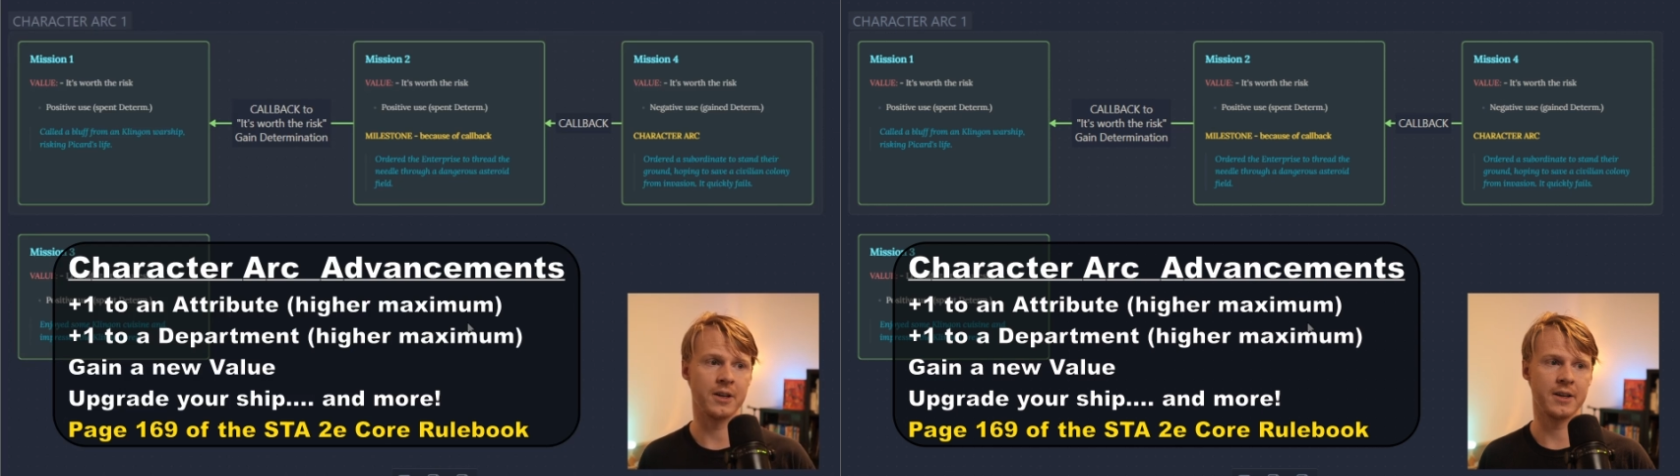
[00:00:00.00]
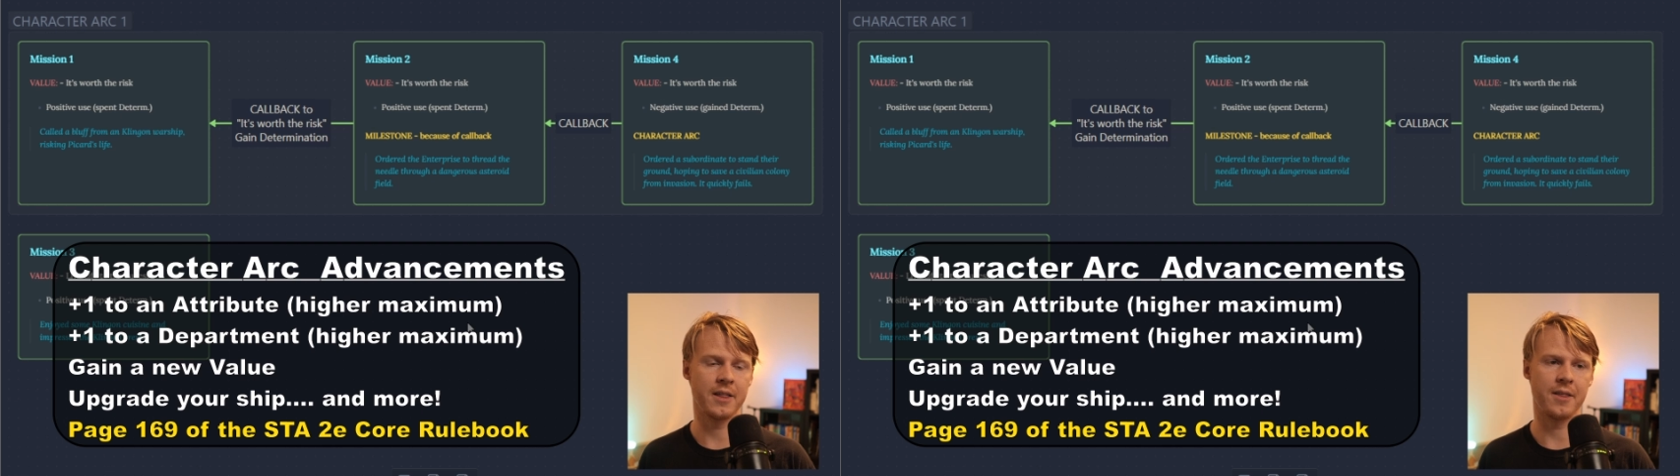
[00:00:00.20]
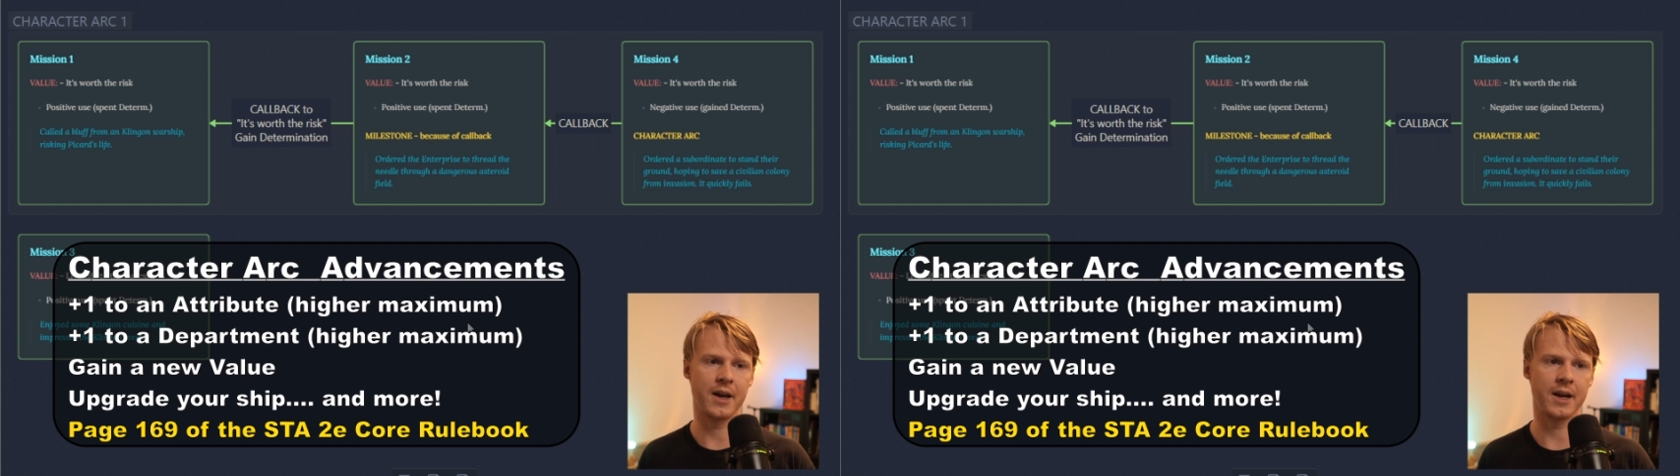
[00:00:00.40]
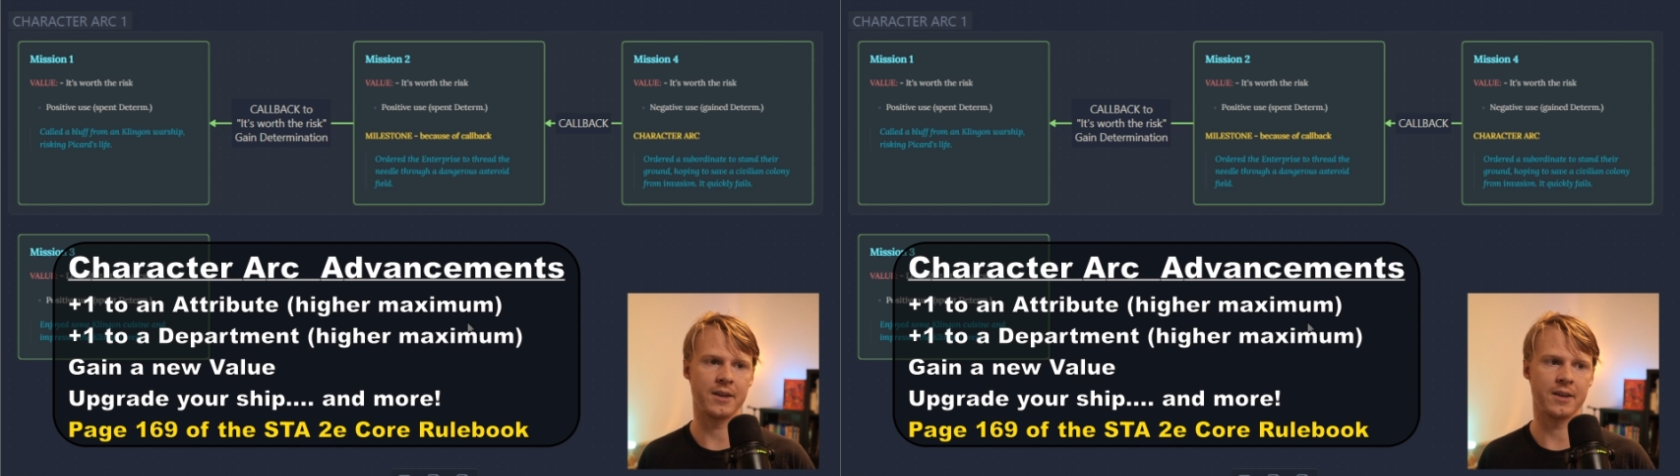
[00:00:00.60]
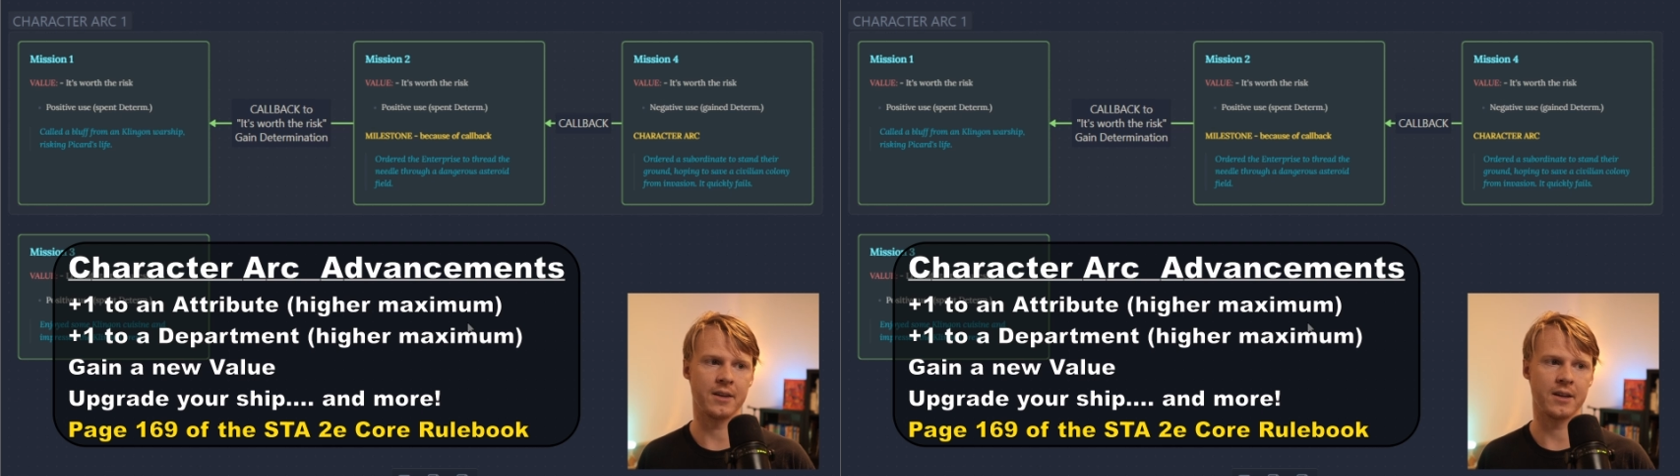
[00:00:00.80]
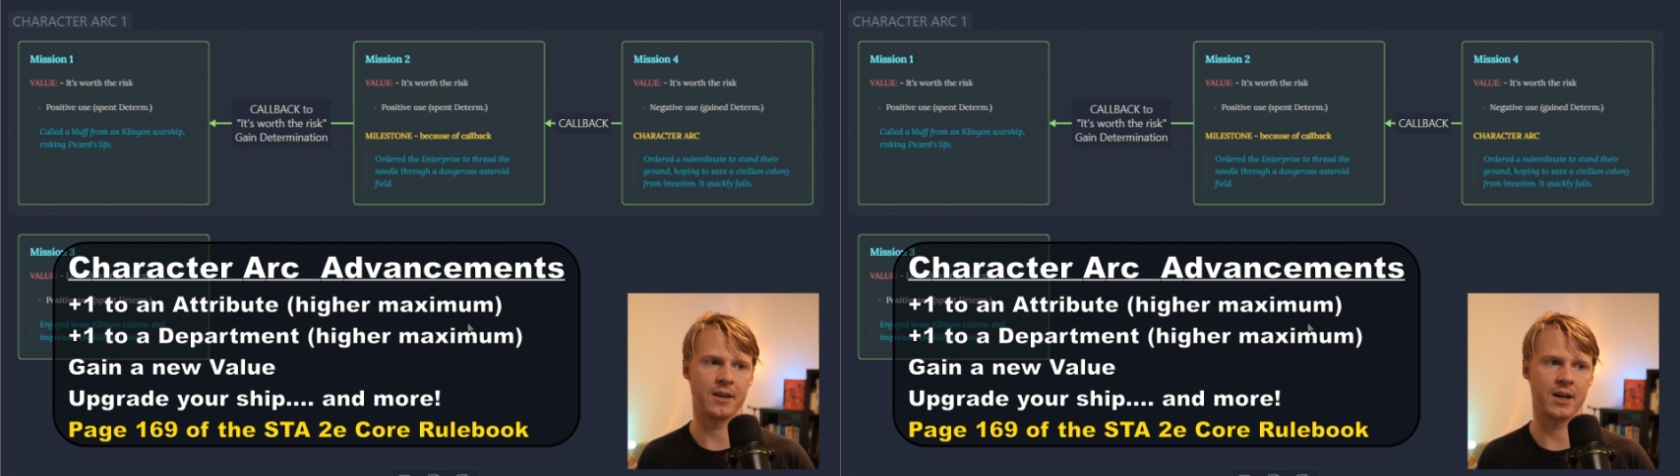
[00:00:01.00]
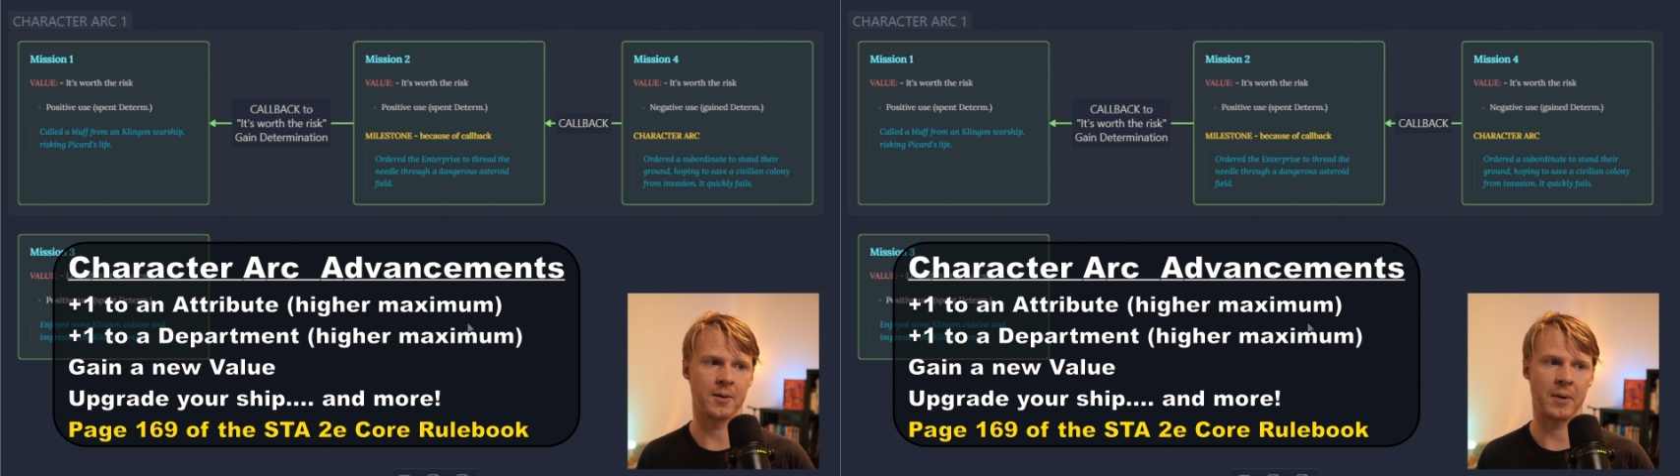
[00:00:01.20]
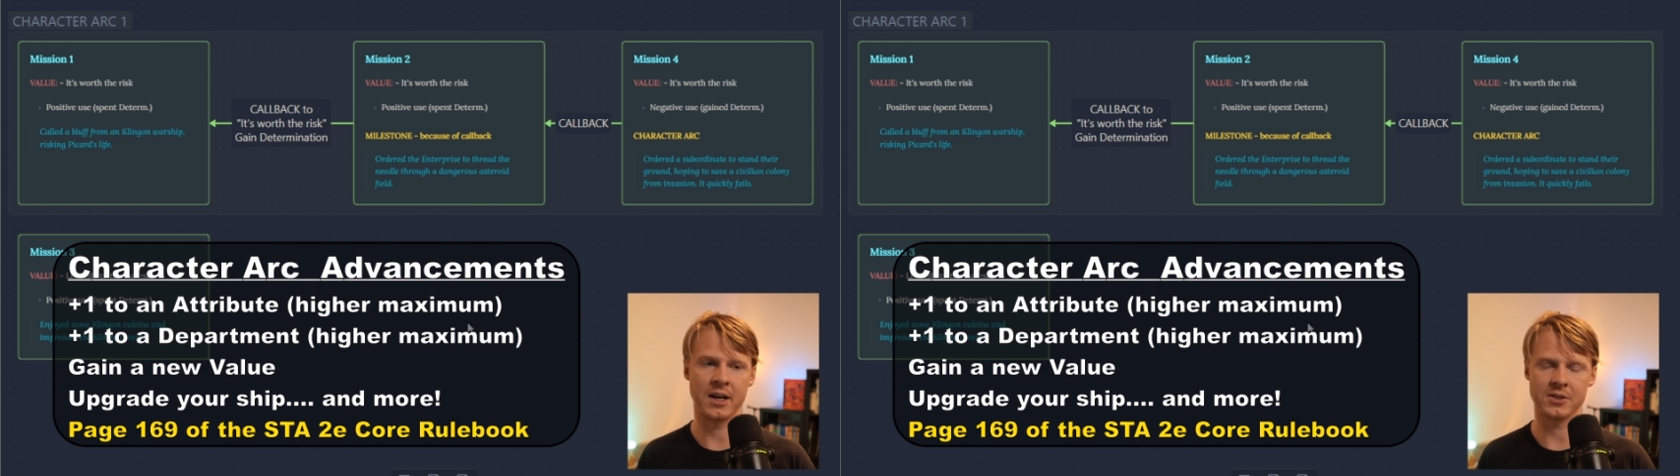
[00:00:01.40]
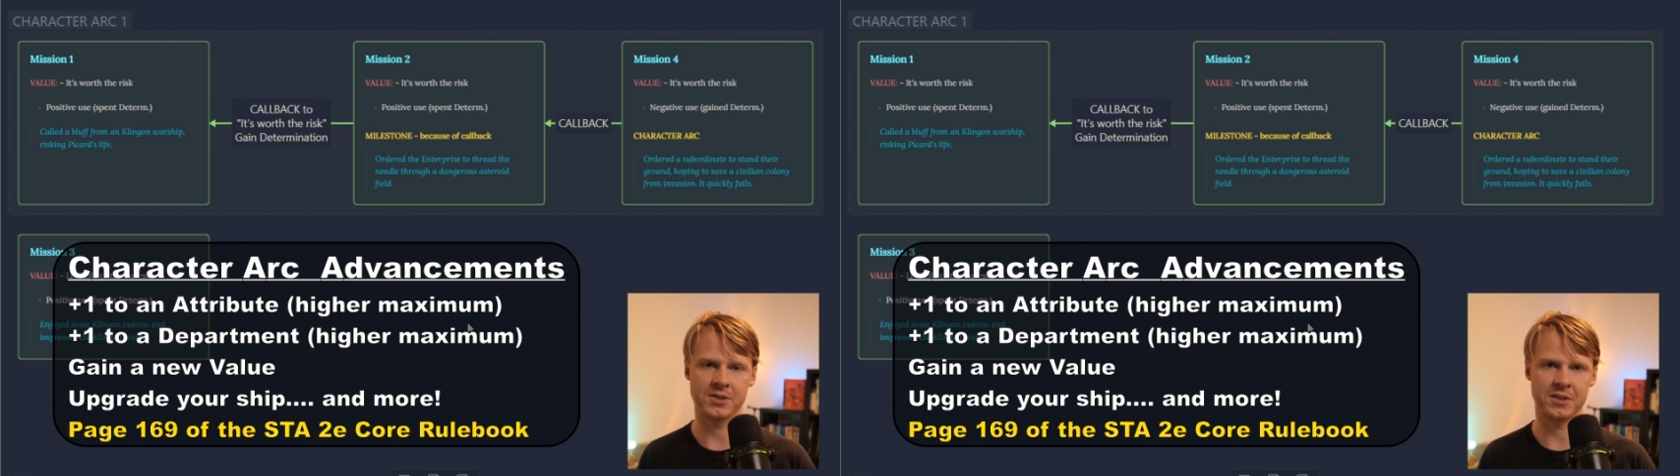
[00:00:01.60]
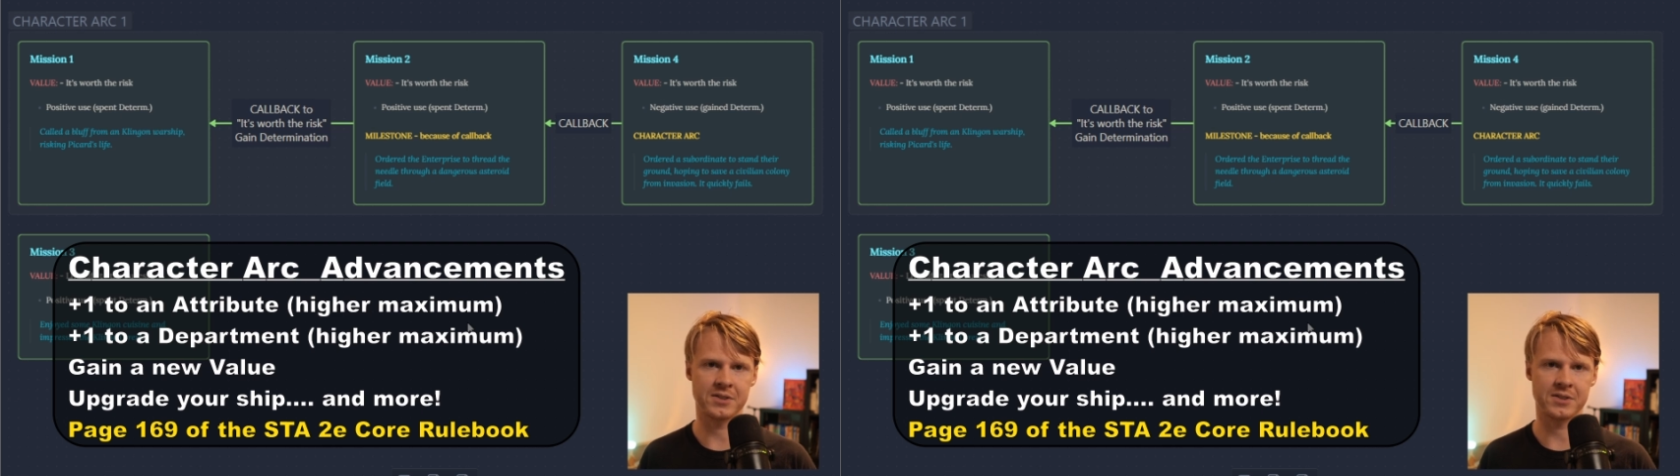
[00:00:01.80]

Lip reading: than milestones.